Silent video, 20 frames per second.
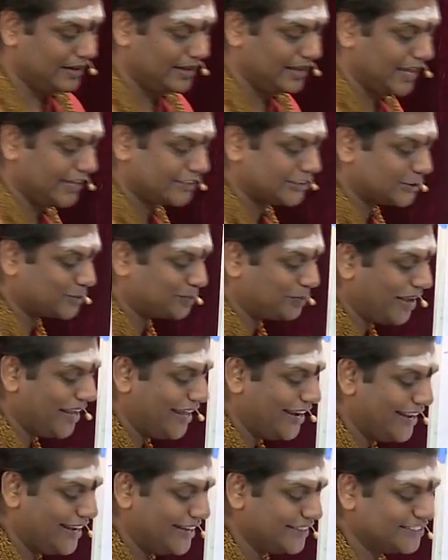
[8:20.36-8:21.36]

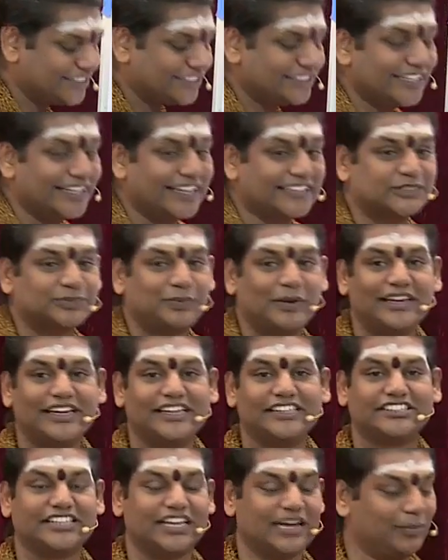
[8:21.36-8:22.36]
experiential
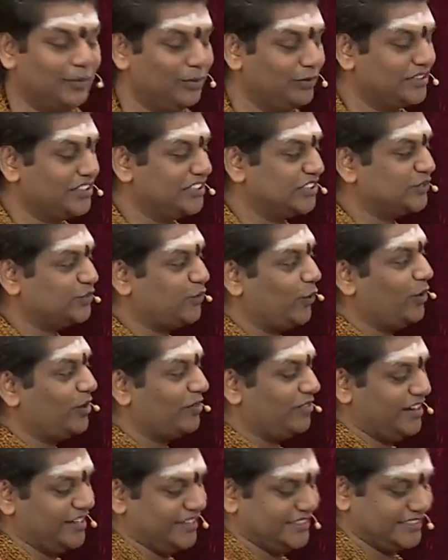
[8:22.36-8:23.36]
explanation about these 4
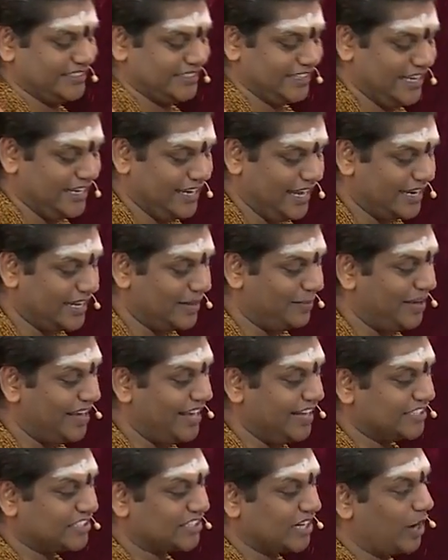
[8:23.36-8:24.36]
words: inner
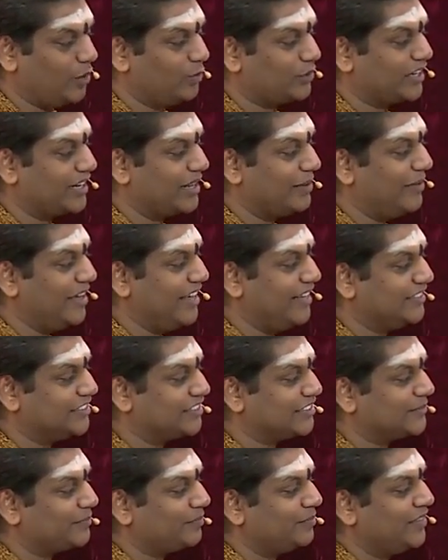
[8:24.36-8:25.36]
image, outer
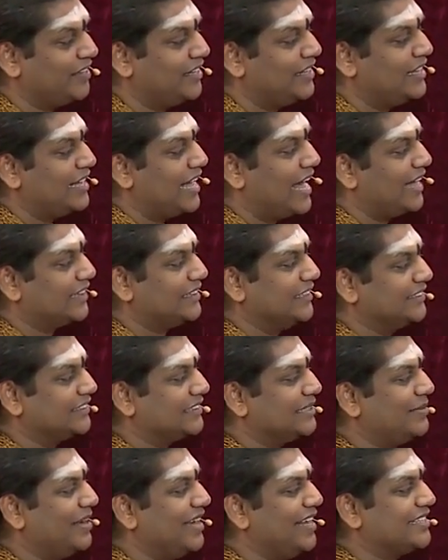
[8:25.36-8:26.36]
image,
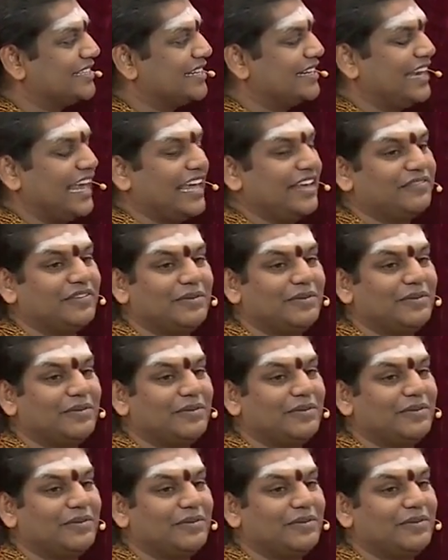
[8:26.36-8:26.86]
others image, and life